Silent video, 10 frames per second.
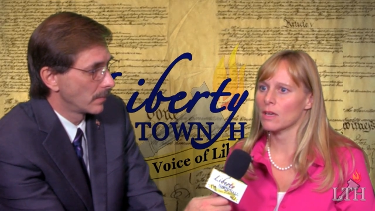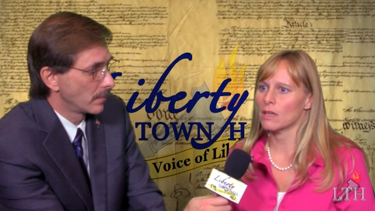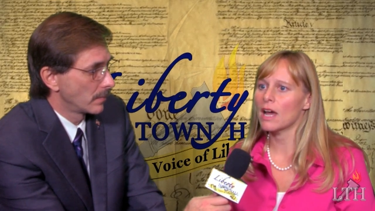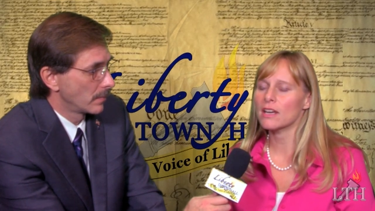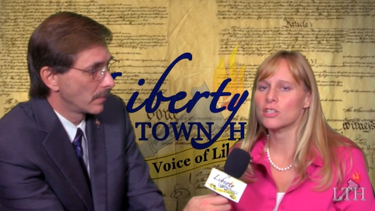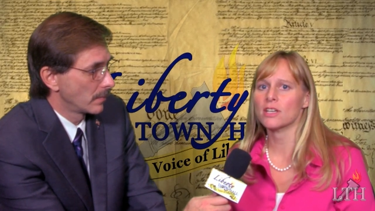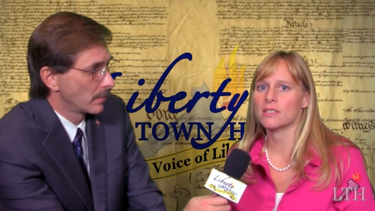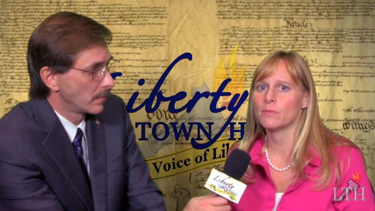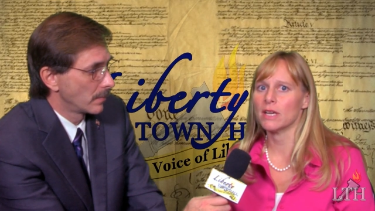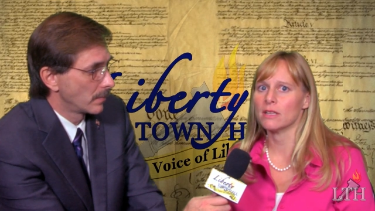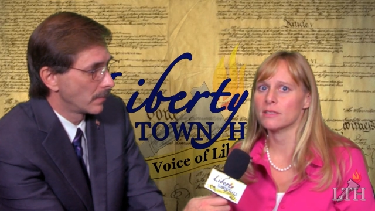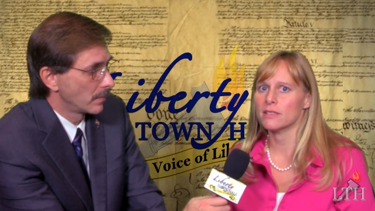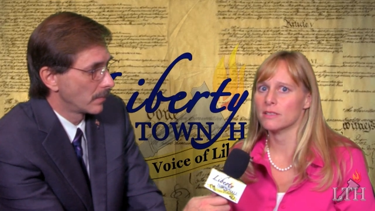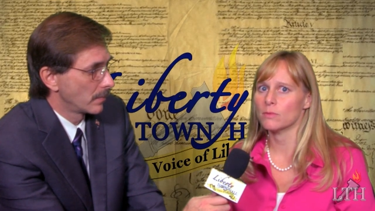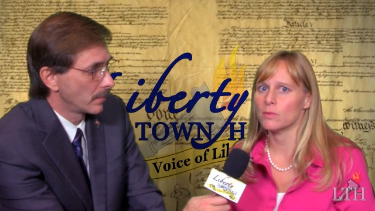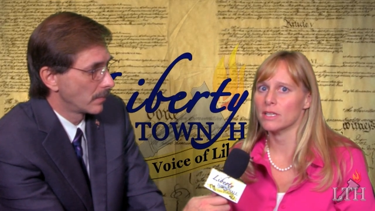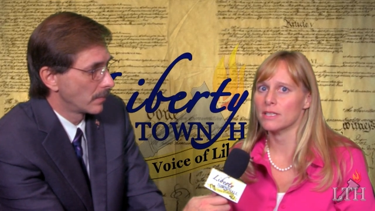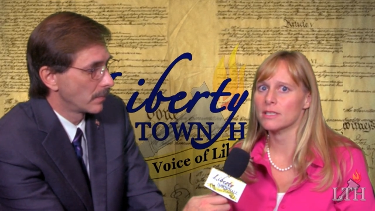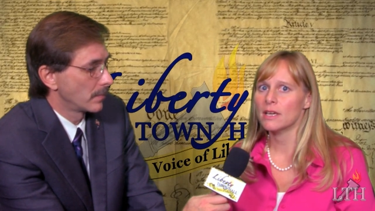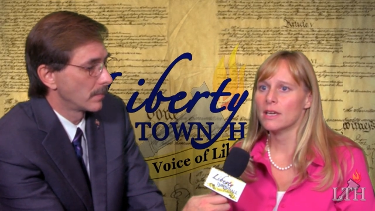Speaker 1: a lot of checks and balances in
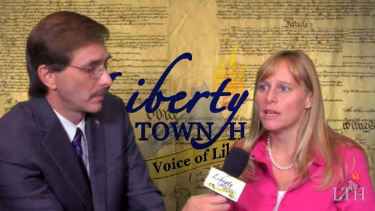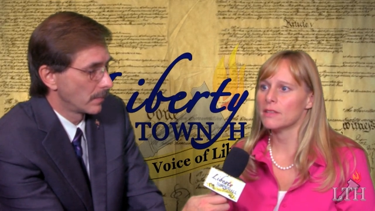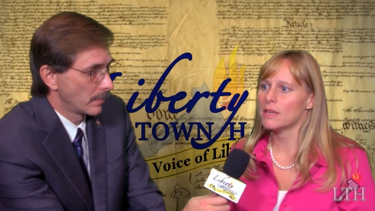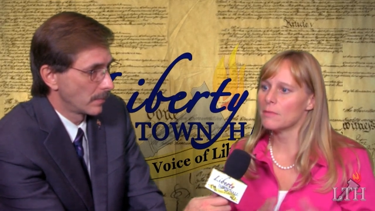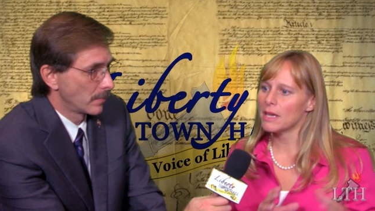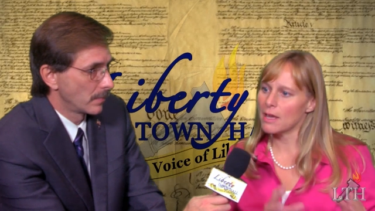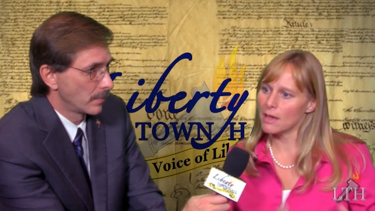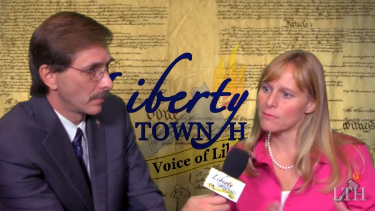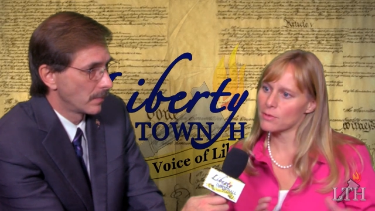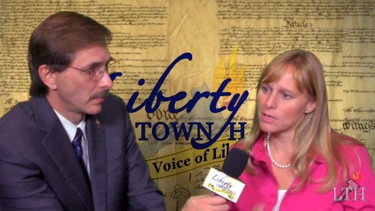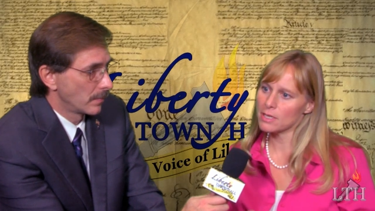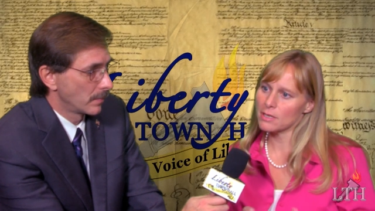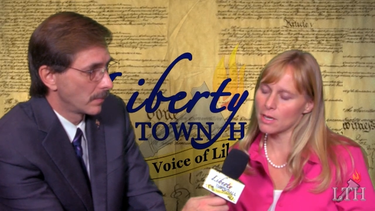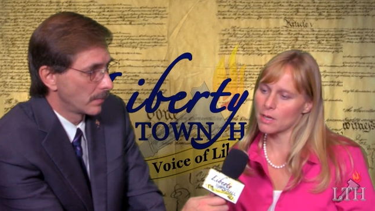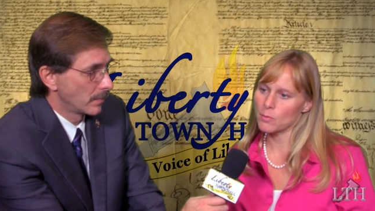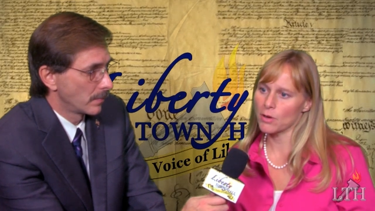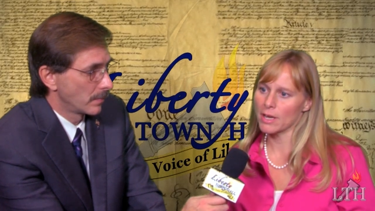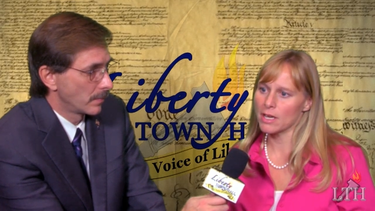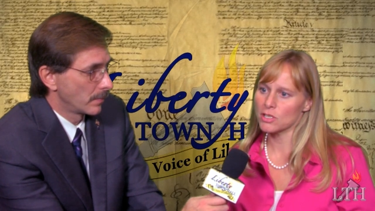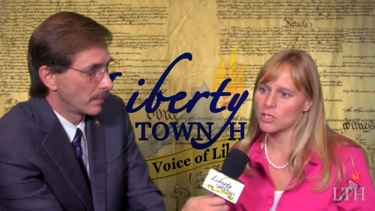place, and they made every uh,
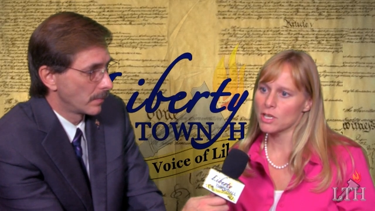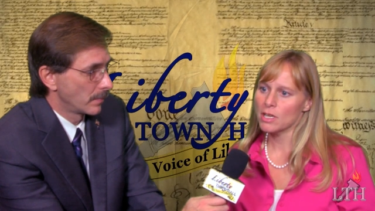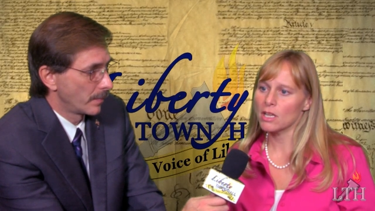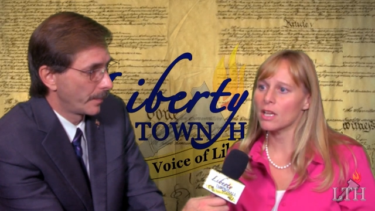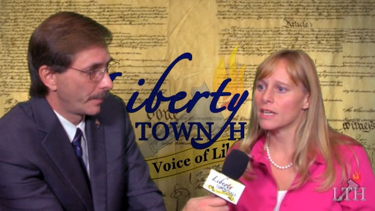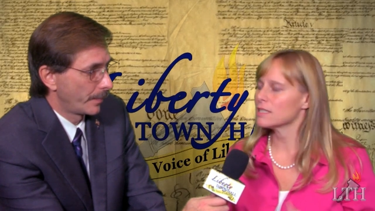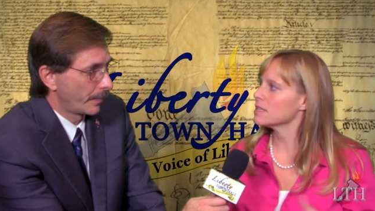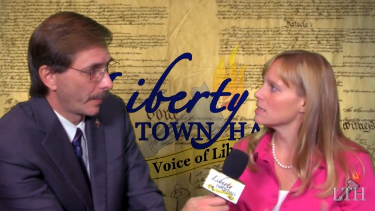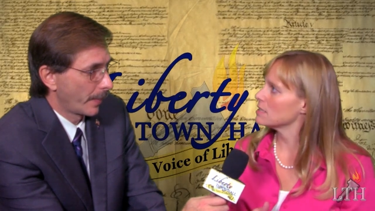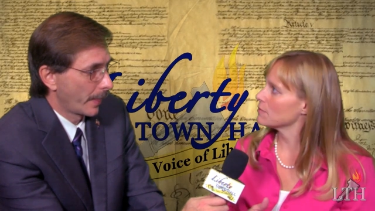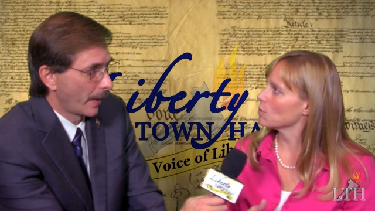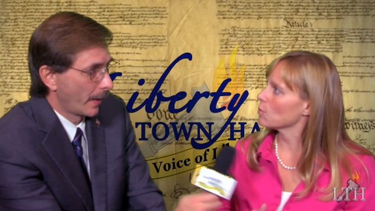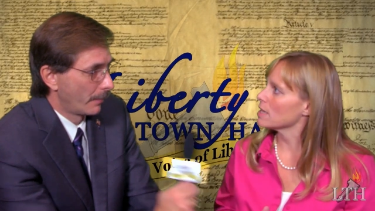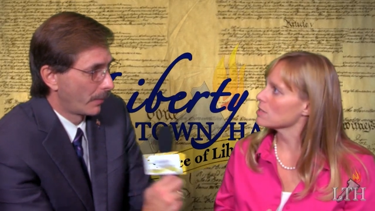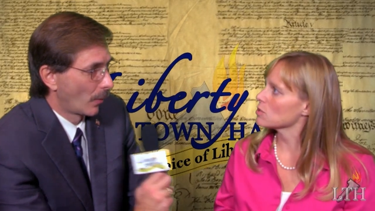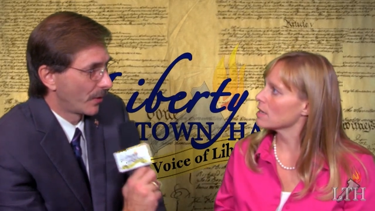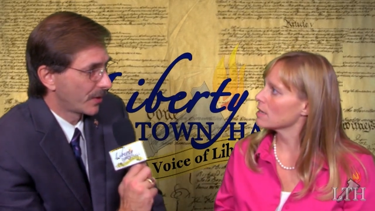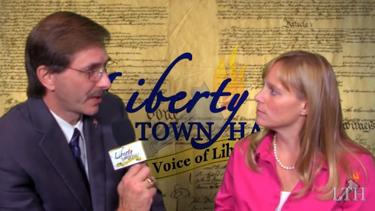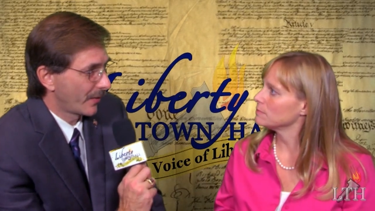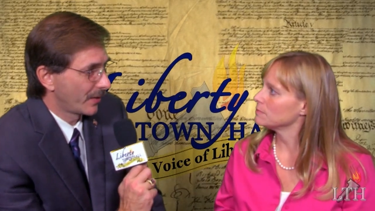branch elected in a different way. But so with
Speaker 2: the
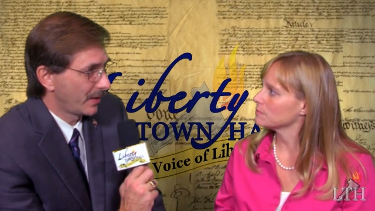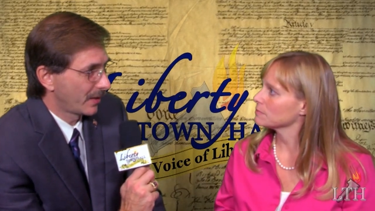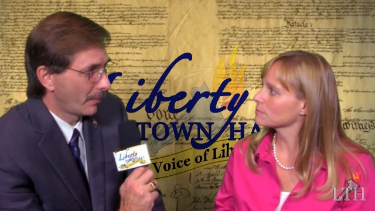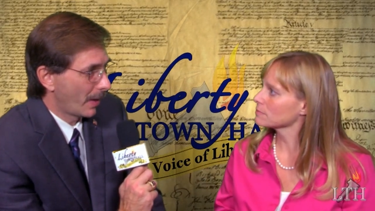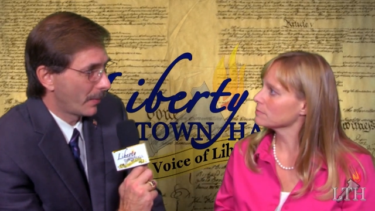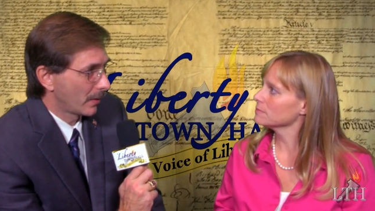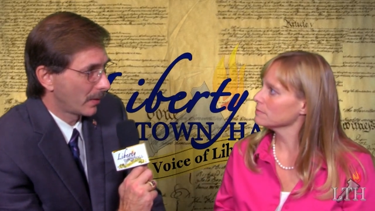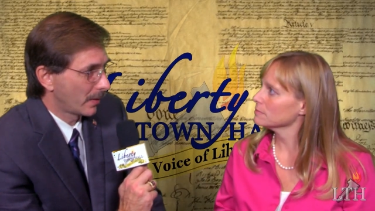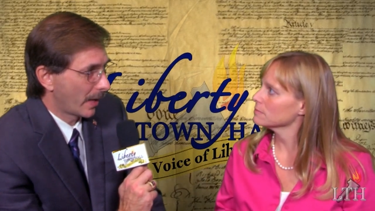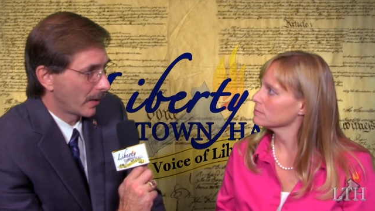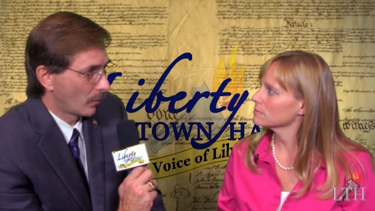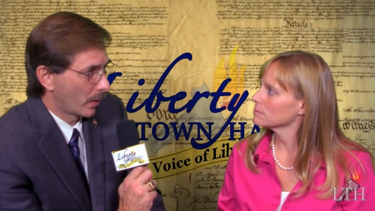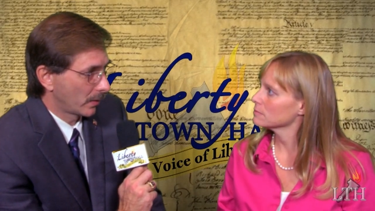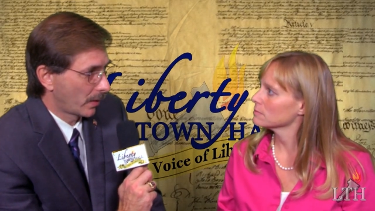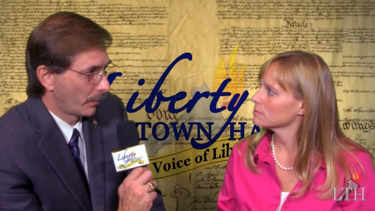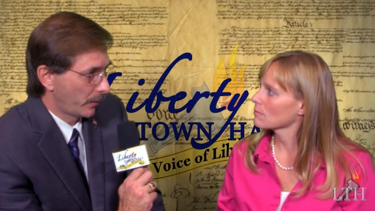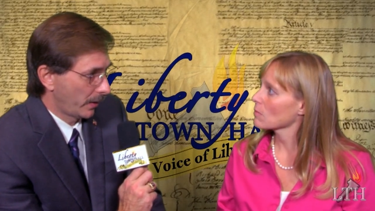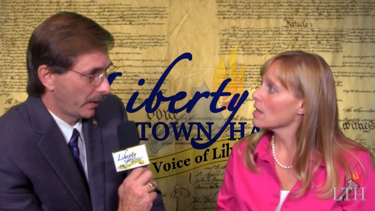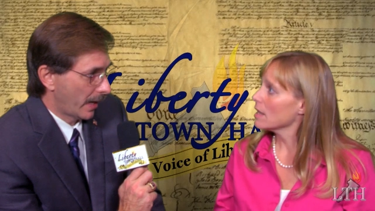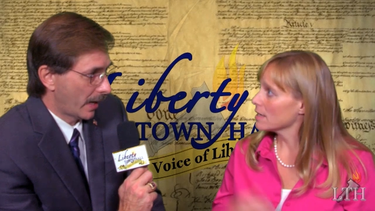17th Amendment, that went
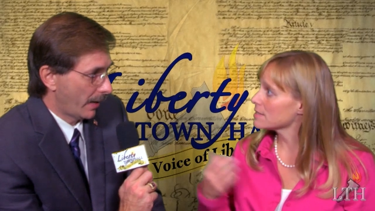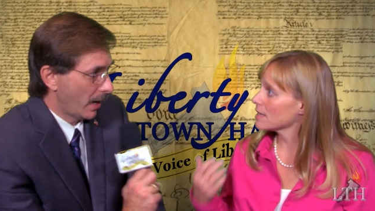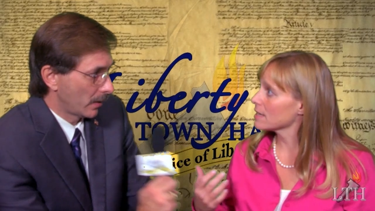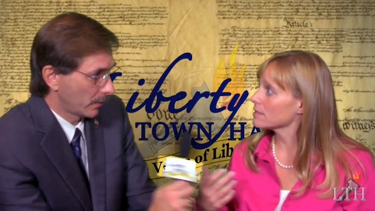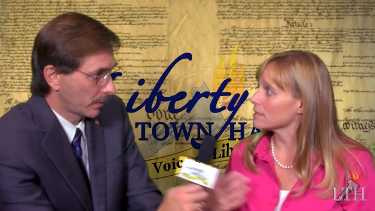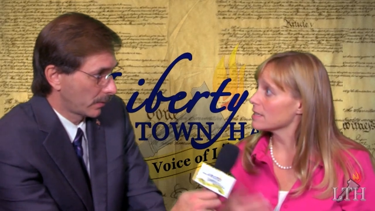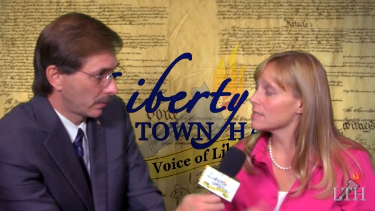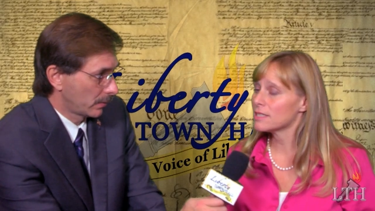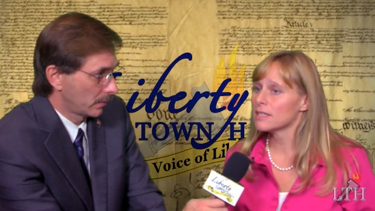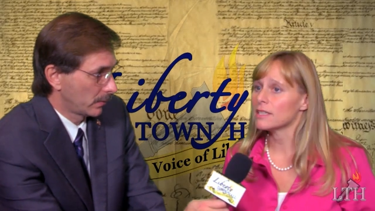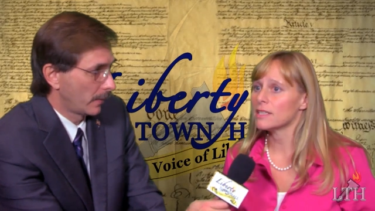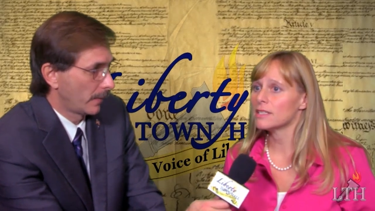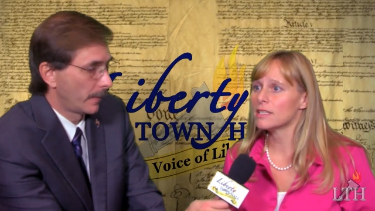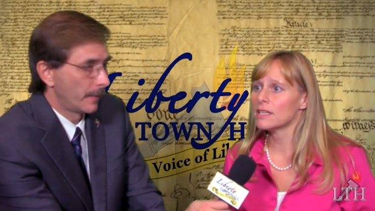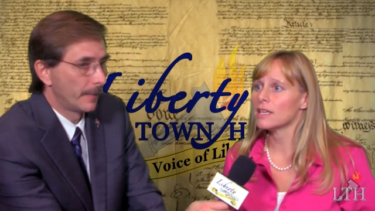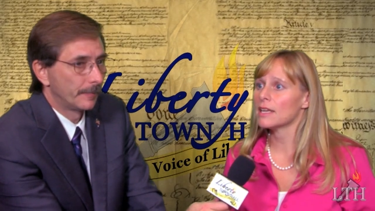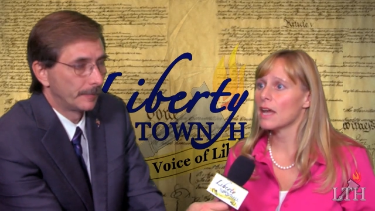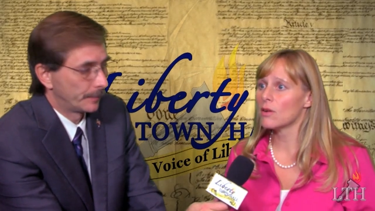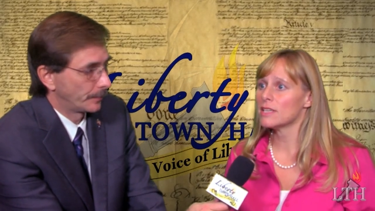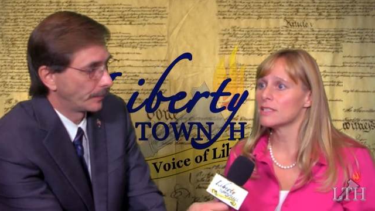completely out exactly. of balance.
Speaker 1: Exactly, it did, it did. And
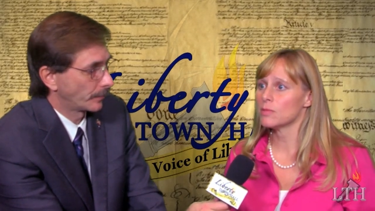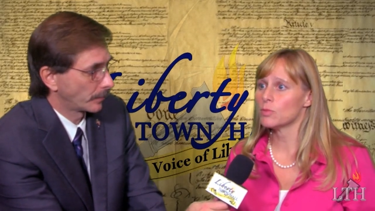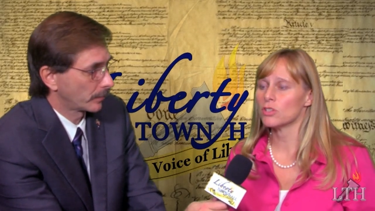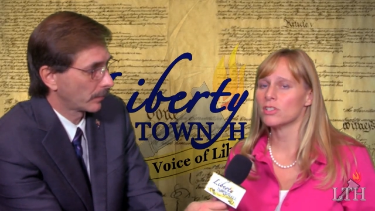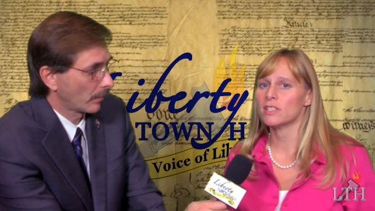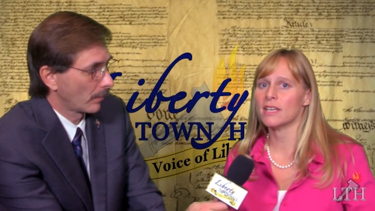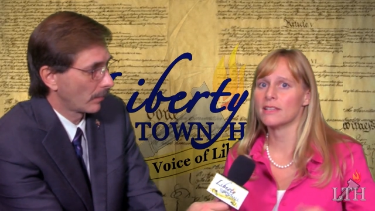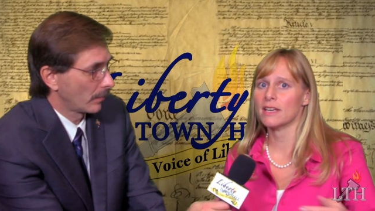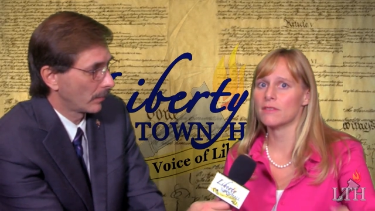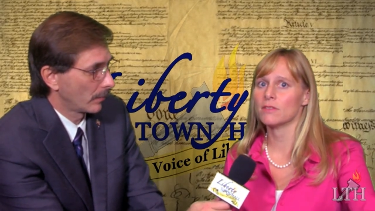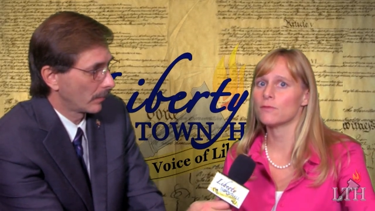now I see a push to take that even